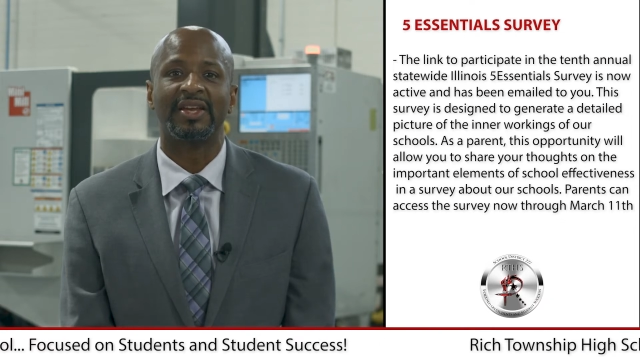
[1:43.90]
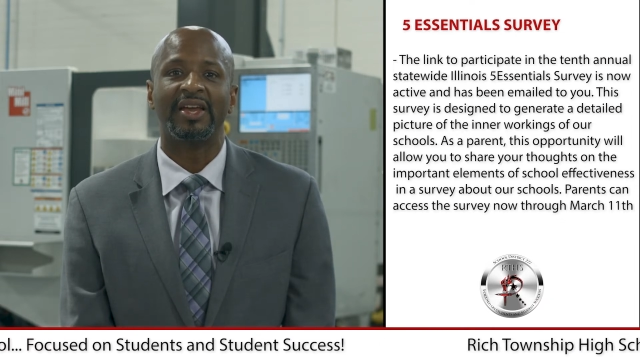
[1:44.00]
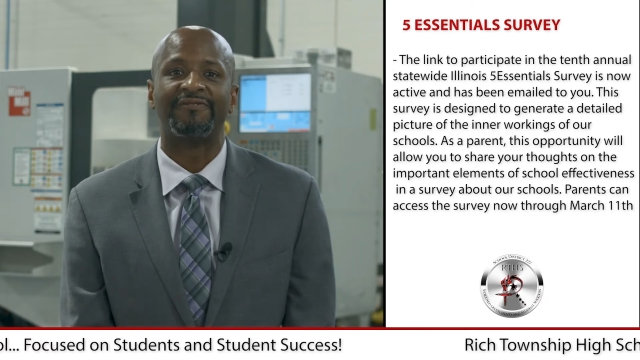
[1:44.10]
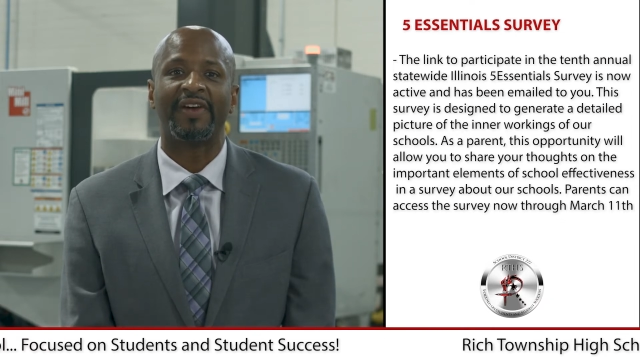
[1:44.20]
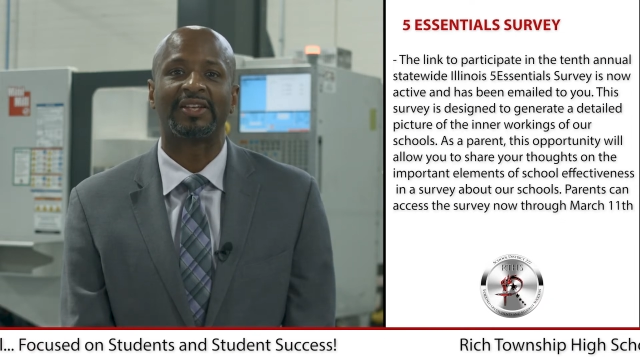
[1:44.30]

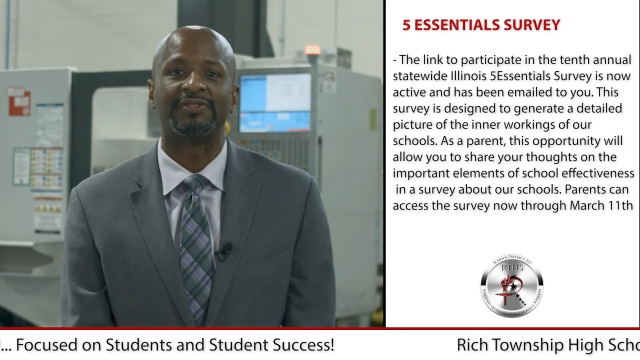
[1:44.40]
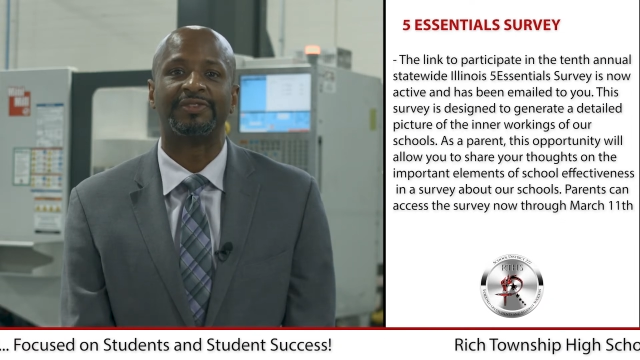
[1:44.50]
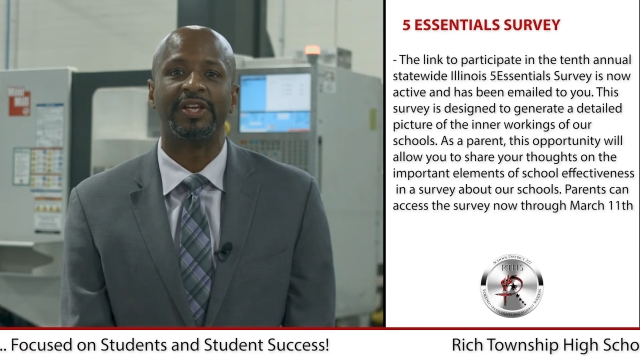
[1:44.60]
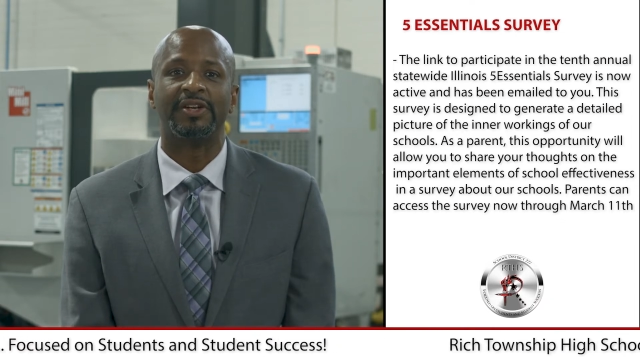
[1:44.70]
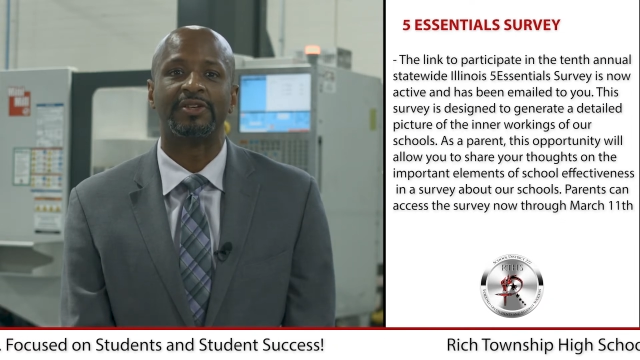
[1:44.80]
effective
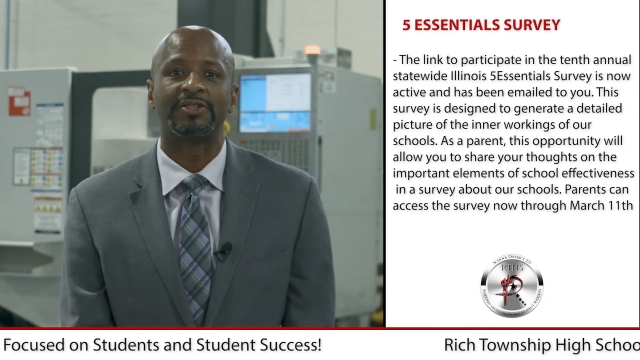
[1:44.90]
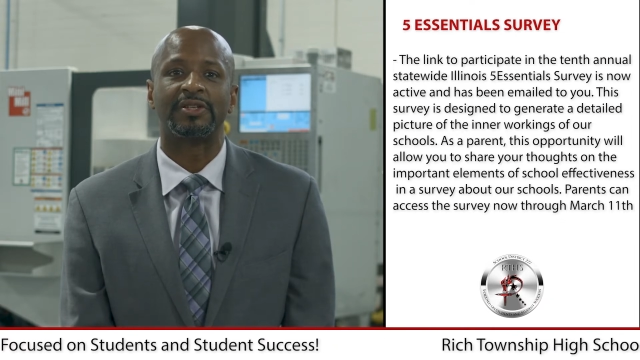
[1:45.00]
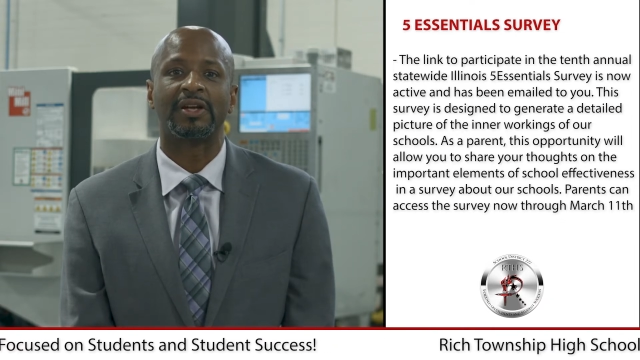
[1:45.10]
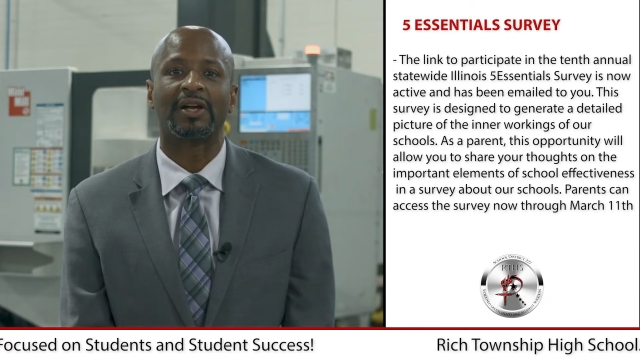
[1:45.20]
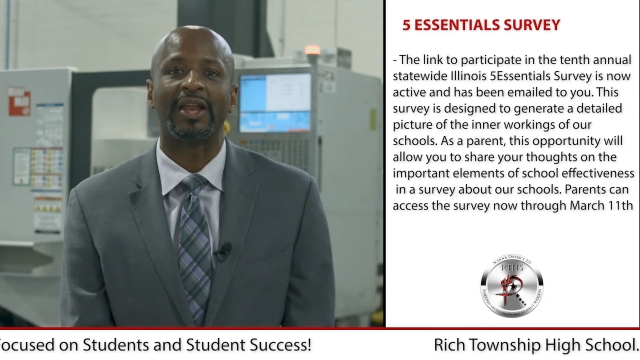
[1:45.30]
leaders,
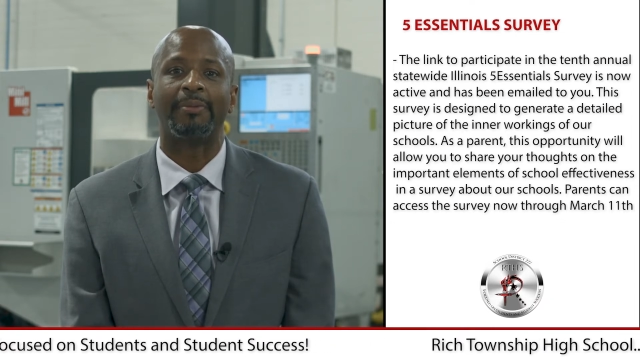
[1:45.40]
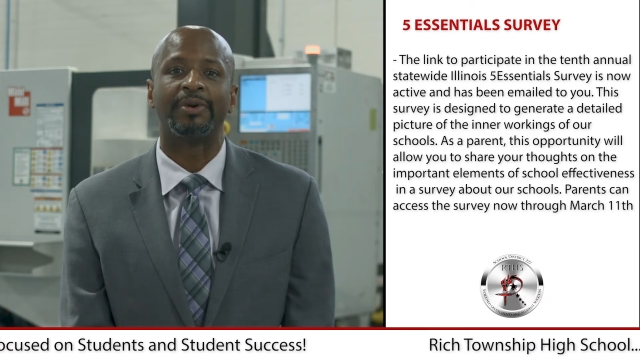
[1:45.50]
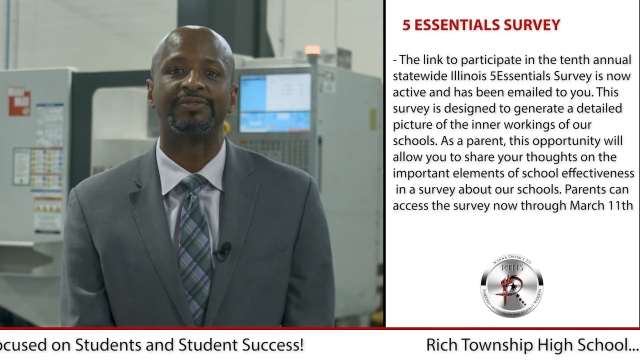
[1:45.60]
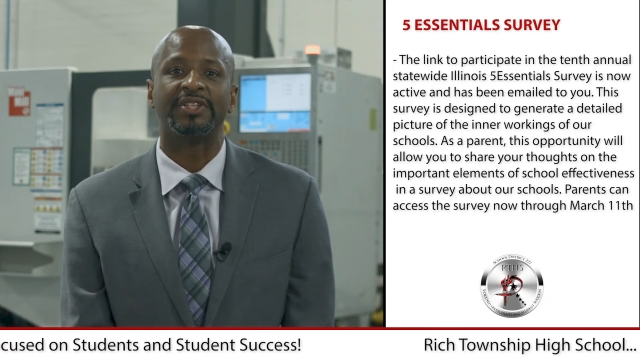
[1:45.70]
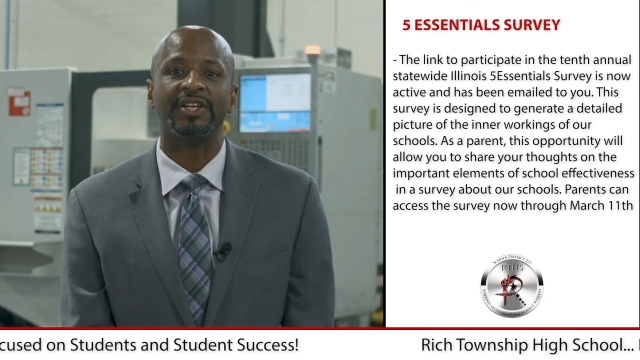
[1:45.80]

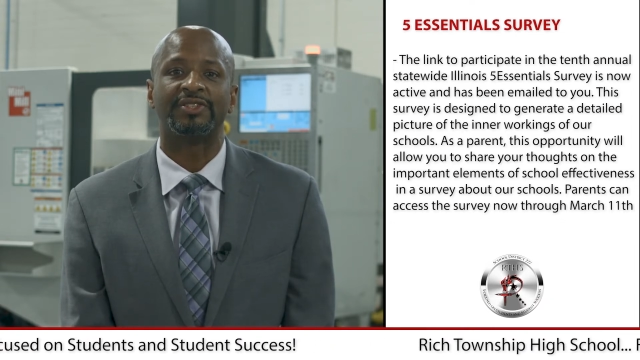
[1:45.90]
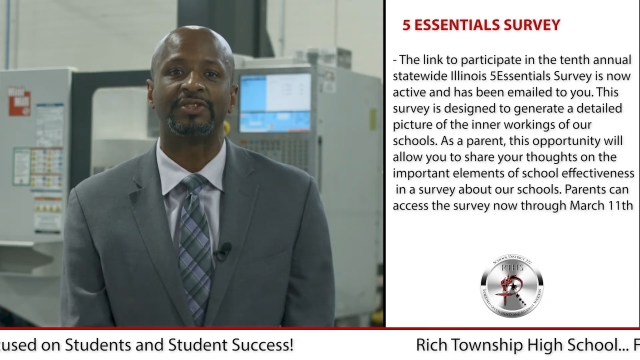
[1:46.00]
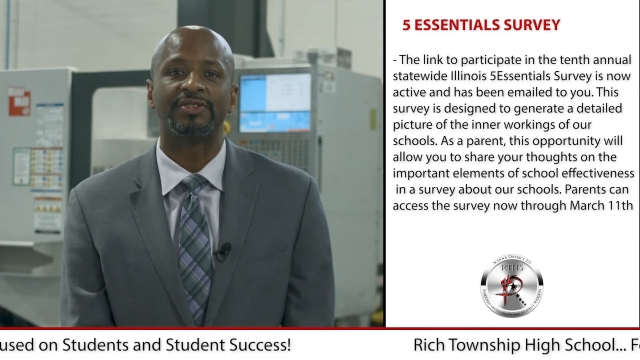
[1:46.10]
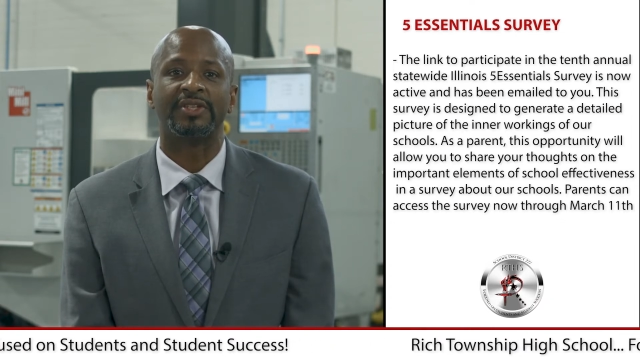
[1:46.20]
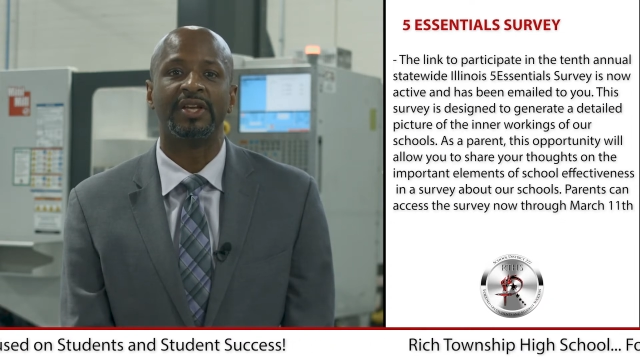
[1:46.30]
collaborative
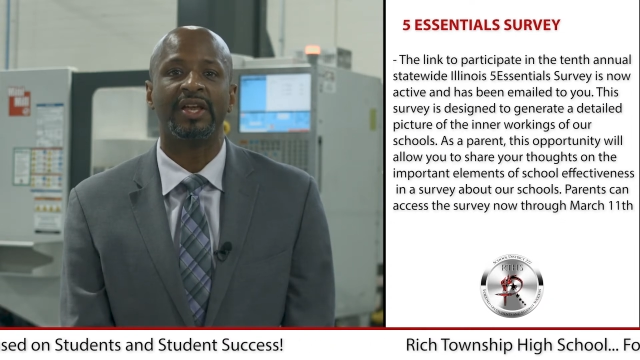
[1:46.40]
teachers,